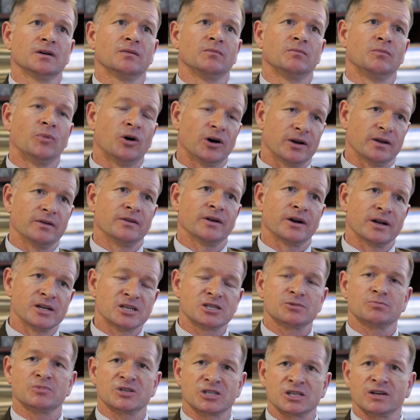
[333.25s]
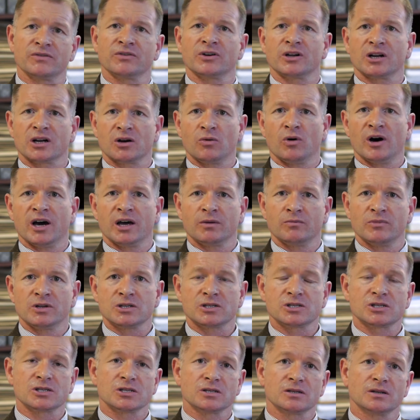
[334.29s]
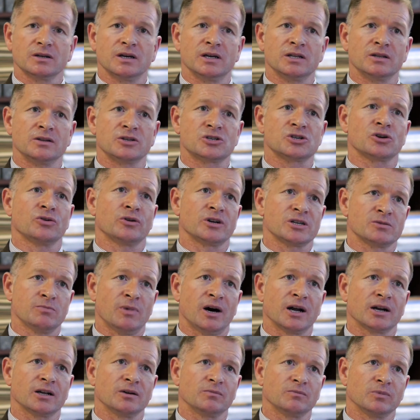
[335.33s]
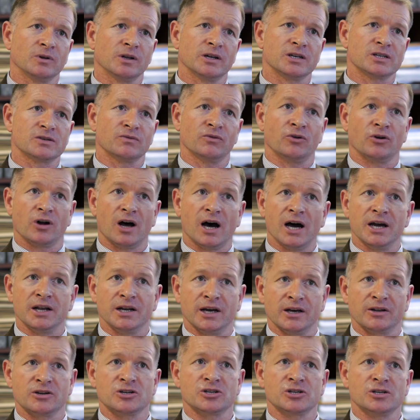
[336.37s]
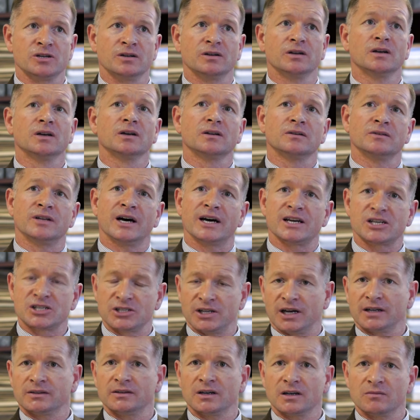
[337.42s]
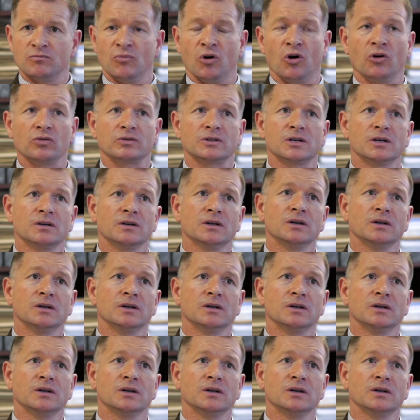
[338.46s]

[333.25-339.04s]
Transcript: but there is specific requirements in the Scottish marketplace for high nitrogen diastatic malt,